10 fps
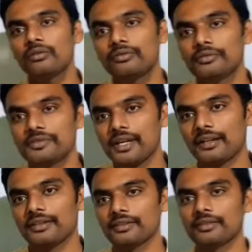of
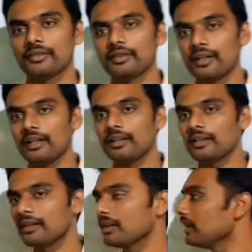charges, right?
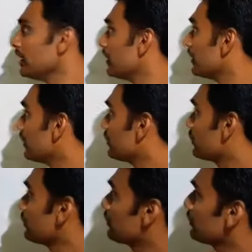This
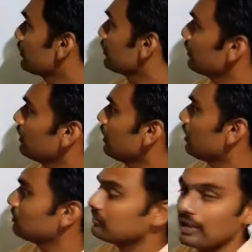shows
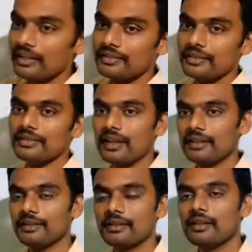how fast the
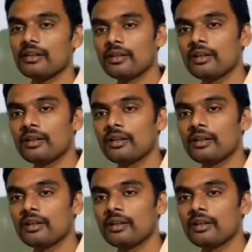charges are